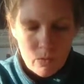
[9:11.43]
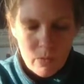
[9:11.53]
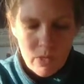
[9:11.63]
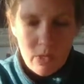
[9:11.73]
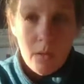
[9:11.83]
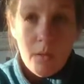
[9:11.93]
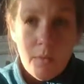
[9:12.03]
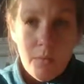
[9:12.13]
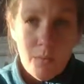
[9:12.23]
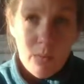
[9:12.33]
we can
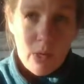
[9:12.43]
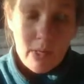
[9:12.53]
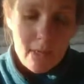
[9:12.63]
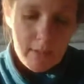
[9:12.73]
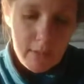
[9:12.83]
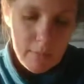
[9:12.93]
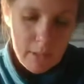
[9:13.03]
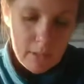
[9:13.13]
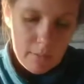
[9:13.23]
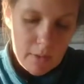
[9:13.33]
broadcast them
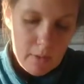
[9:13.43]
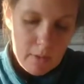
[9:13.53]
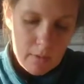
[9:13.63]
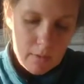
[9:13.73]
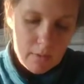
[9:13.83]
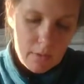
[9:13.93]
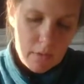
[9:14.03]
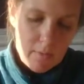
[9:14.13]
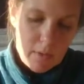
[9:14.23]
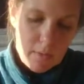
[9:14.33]
next month. It's
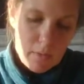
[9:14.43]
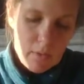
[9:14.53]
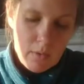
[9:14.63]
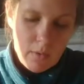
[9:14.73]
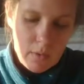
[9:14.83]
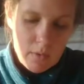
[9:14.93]
November.